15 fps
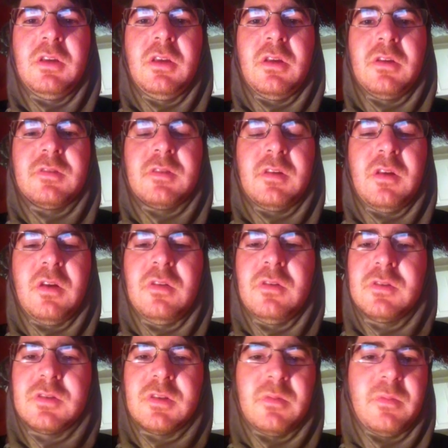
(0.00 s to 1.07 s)
know, because I know
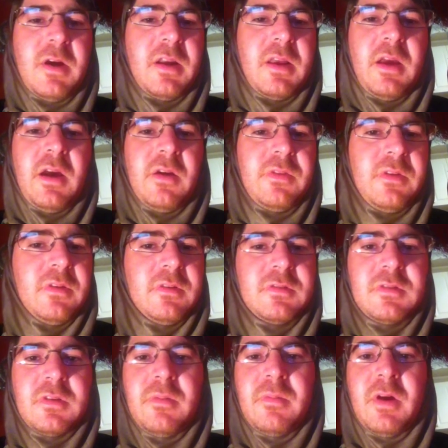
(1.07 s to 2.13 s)
there's somebody out there,
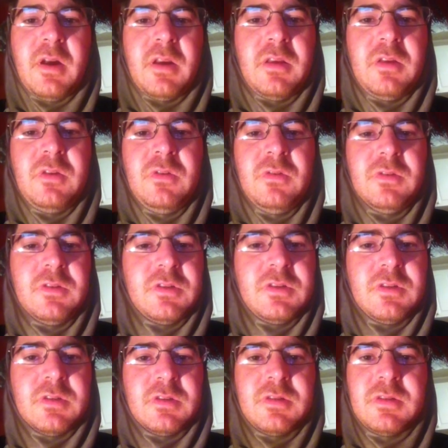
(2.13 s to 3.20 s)
somebody who is
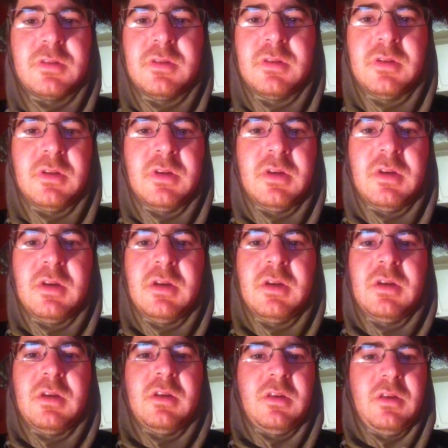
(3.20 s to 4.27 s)
just,
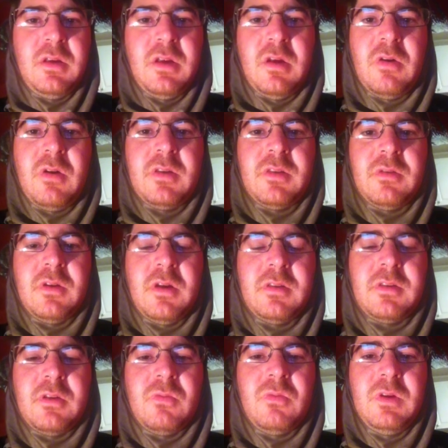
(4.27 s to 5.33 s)
you know,
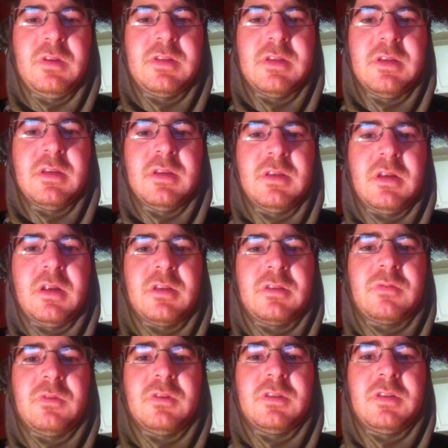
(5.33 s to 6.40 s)
at their wit's end. And I
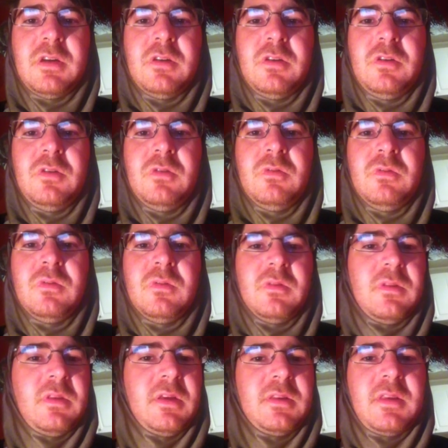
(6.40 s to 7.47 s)
just want to tell you
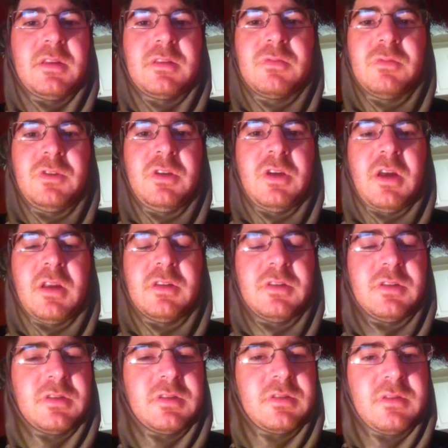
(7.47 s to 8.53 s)
that that's when you got to
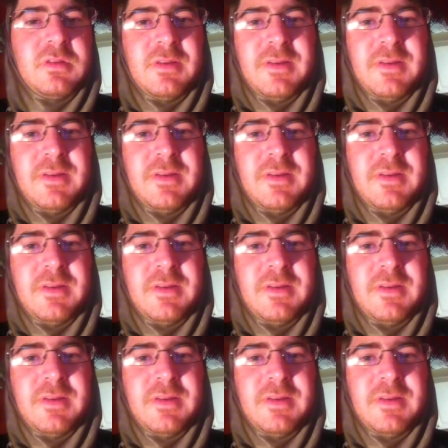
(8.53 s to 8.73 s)
just,